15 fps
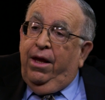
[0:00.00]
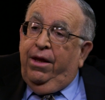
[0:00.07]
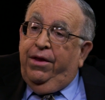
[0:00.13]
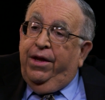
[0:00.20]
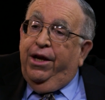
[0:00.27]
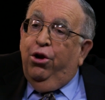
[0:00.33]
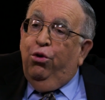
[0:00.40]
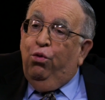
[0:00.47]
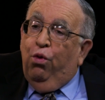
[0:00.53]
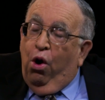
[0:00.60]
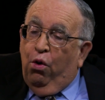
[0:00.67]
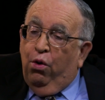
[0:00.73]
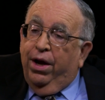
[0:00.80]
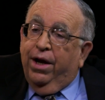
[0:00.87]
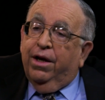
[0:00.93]
the
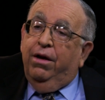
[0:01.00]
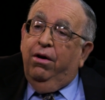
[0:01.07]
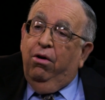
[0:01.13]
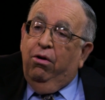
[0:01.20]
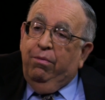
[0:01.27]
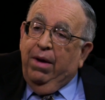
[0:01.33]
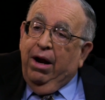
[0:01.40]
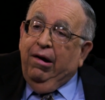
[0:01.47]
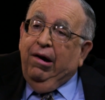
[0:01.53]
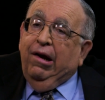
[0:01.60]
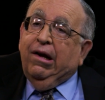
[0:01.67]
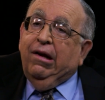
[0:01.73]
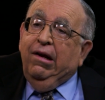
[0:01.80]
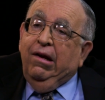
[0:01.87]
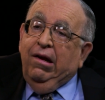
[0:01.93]
heroic,
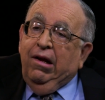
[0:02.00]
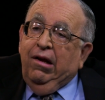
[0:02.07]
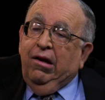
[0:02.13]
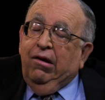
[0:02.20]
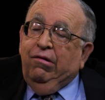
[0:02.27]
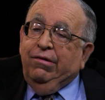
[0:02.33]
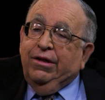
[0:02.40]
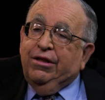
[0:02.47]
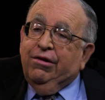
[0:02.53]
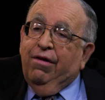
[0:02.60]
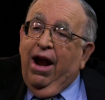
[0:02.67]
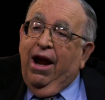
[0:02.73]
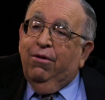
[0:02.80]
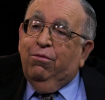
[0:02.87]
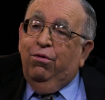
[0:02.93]
Homeric,
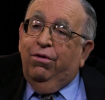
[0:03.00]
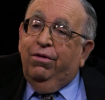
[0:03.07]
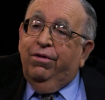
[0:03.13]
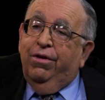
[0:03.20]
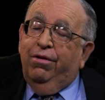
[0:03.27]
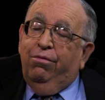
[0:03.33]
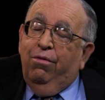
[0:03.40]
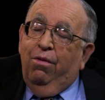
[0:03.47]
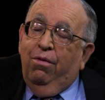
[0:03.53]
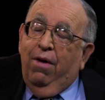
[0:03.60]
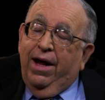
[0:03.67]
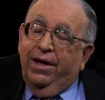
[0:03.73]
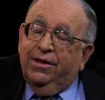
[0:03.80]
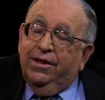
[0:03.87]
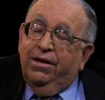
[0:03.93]
aristocratic world of the
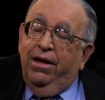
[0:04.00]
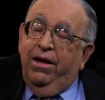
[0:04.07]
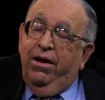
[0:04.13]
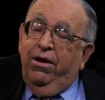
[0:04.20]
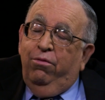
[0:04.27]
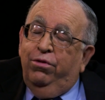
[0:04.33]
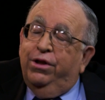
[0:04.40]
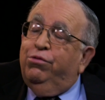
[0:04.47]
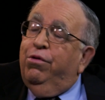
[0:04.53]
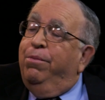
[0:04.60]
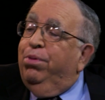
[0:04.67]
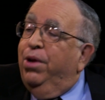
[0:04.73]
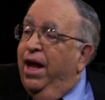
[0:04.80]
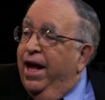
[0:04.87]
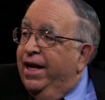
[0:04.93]
West was
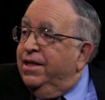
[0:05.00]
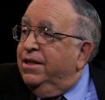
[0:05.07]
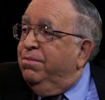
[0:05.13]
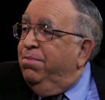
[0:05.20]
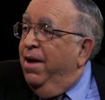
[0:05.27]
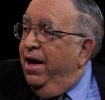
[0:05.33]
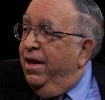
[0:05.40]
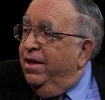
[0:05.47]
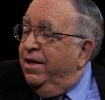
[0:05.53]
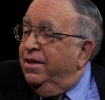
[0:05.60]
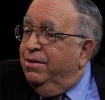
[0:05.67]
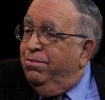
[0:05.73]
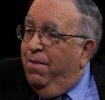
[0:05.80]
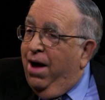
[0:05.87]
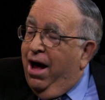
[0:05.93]
replaced by
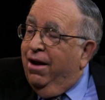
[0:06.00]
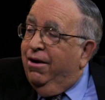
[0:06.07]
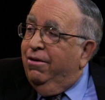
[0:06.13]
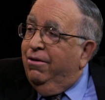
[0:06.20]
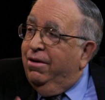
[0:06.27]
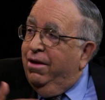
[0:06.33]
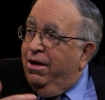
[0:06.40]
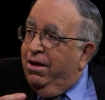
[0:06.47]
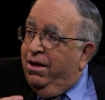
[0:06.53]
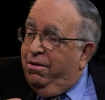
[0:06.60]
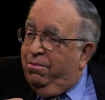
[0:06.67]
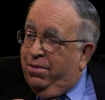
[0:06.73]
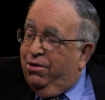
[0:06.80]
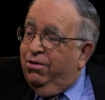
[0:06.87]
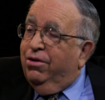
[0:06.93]
this modern,
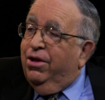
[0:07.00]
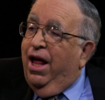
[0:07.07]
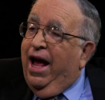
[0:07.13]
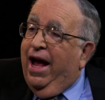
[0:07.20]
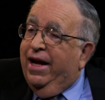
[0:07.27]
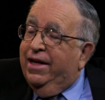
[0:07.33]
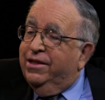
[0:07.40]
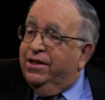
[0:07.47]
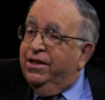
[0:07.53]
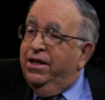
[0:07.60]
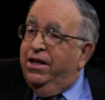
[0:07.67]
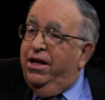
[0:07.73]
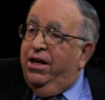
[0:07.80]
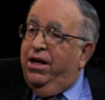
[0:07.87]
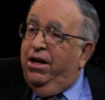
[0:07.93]
middle-class
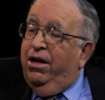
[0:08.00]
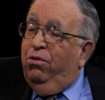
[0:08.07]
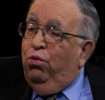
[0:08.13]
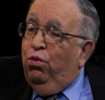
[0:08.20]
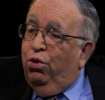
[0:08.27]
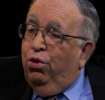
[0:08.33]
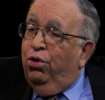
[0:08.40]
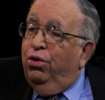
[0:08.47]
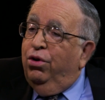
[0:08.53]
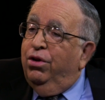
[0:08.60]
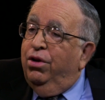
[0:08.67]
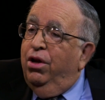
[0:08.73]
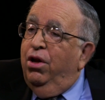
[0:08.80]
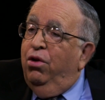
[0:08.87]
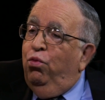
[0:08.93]

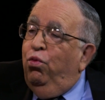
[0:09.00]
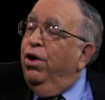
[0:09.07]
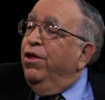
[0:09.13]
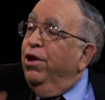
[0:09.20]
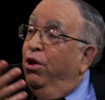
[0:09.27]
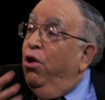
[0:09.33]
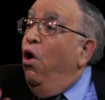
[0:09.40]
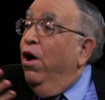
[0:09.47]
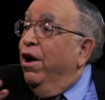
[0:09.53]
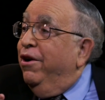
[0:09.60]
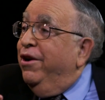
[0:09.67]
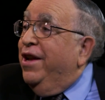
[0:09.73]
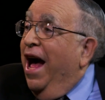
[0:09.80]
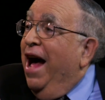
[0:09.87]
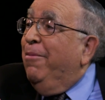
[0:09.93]
world where the
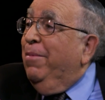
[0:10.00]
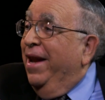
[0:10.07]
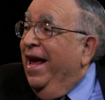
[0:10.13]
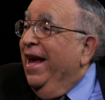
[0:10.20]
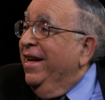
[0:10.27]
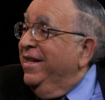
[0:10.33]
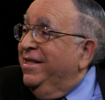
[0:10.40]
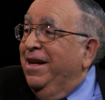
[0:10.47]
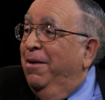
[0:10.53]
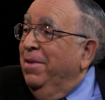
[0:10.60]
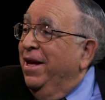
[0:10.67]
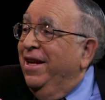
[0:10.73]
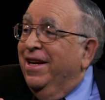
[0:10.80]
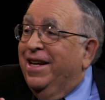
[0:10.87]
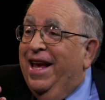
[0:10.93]
lawyer dominates. I
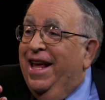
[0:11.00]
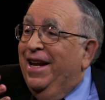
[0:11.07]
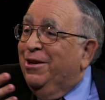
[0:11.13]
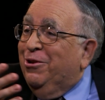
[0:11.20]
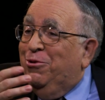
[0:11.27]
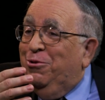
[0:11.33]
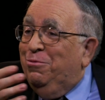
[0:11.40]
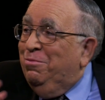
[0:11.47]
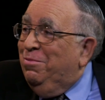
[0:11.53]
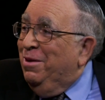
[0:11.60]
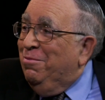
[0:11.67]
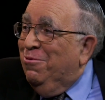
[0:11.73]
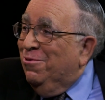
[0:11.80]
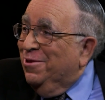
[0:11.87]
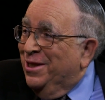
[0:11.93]
mean, again, it couldn't
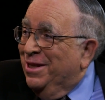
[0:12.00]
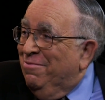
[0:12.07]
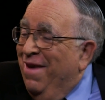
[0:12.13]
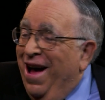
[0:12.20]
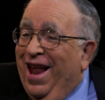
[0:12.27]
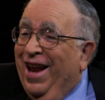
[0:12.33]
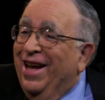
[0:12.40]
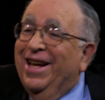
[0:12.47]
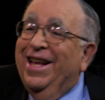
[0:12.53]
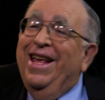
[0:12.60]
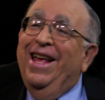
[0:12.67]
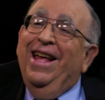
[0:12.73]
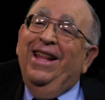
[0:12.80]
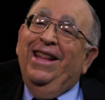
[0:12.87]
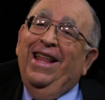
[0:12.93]
be more symbolic
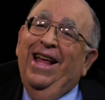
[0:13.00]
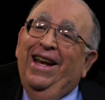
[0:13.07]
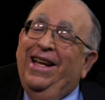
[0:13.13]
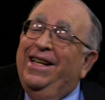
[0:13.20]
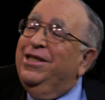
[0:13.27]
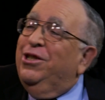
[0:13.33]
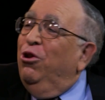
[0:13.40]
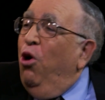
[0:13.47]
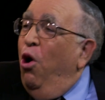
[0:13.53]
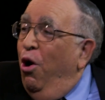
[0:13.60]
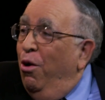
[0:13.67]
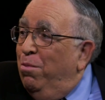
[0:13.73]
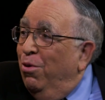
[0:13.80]
that his law